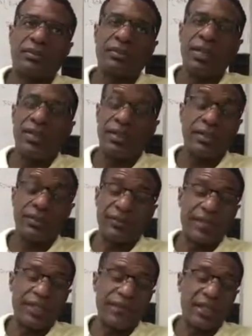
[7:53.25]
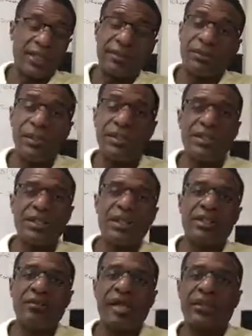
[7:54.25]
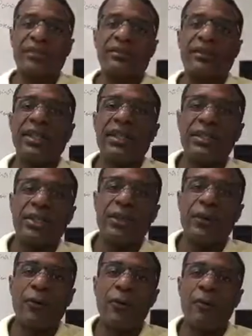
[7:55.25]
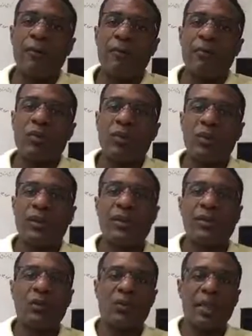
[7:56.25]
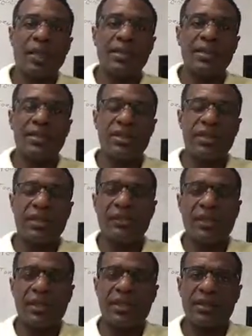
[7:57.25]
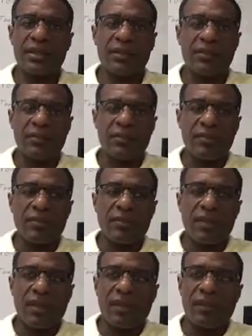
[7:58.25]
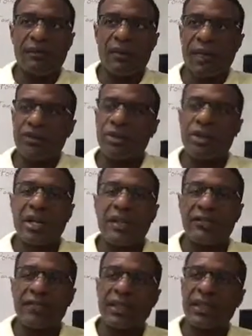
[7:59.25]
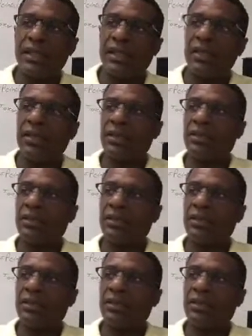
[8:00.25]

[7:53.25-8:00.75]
There's a term for that, I forgot. But it's interactive. So with Waze GPS, if I'm driving